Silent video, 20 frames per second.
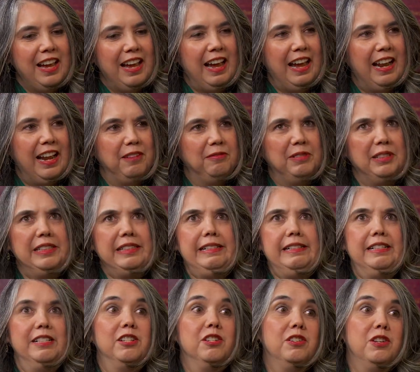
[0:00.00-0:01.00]
and I really
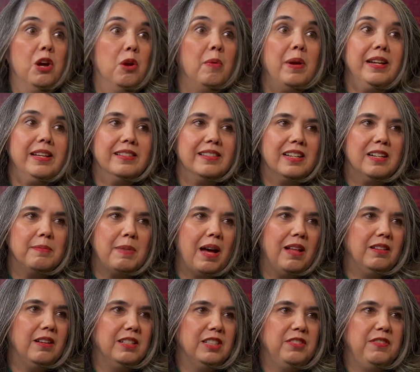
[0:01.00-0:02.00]
didn't know anything
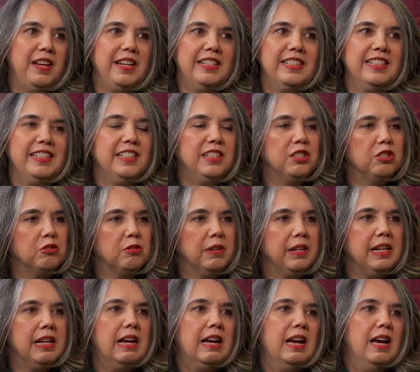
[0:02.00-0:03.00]
about Las Vegas
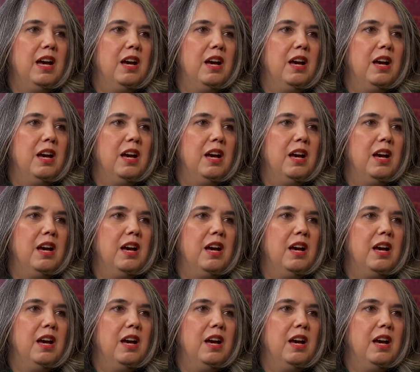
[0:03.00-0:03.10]
history,